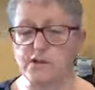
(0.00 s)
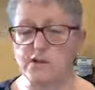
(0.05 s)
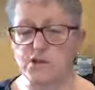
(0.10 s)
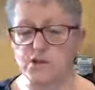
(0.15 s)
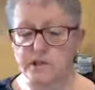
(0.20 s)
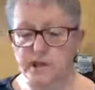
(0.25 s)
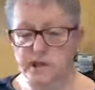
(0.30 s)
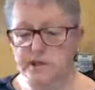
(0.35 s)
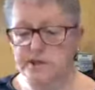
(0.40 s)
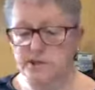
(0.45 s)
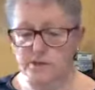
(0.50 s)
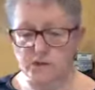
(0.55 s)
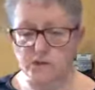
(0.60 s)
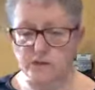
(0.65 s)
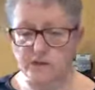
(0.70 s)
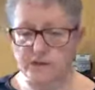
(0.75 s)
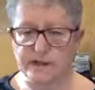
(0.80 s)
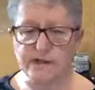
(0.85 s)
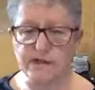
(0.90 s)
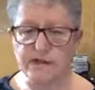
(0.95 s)
just
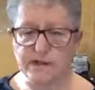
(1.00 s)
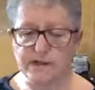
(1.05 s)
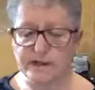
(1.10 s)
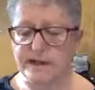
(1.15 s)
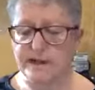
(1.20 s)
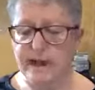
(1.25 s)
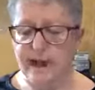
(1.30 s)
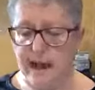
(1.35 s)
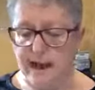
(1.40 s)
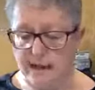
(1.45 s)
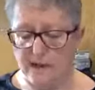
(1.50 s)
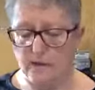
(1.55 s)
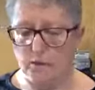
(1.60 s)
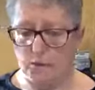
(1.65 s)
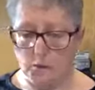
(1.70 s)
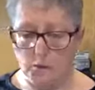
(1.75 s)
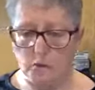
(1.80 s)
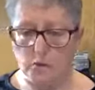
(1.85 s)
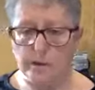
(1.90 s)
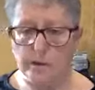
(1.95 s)
don't need to knead at
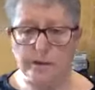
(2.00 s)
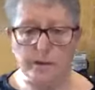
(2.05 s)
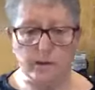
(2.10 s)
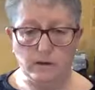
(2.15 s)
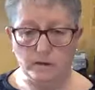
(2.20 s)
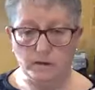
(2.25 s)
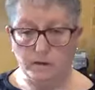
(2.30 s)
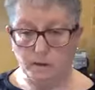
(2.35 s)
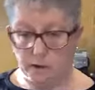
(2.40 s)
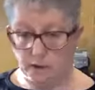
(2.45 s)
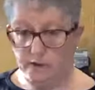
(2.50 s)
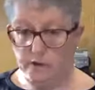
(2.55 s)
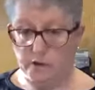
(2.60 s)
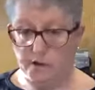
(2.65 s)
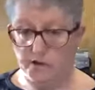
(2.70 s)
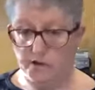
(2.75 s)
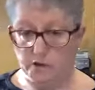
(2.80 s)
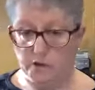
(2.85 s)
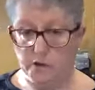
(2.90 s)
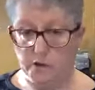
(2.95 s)
all, and I'm going to
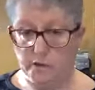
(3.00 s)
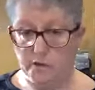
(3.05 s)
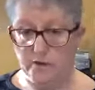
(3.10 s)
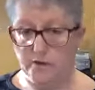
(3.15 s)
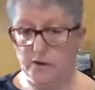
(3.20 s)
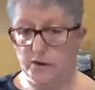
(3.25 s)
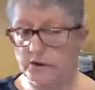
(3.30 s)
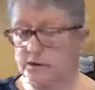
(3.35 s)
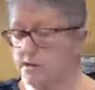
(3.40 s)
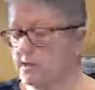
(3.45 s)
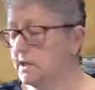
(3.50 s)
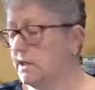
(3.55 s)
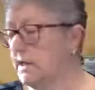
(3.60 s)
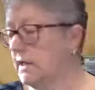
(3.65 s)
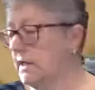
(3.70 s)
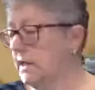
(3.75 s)
show you one of those.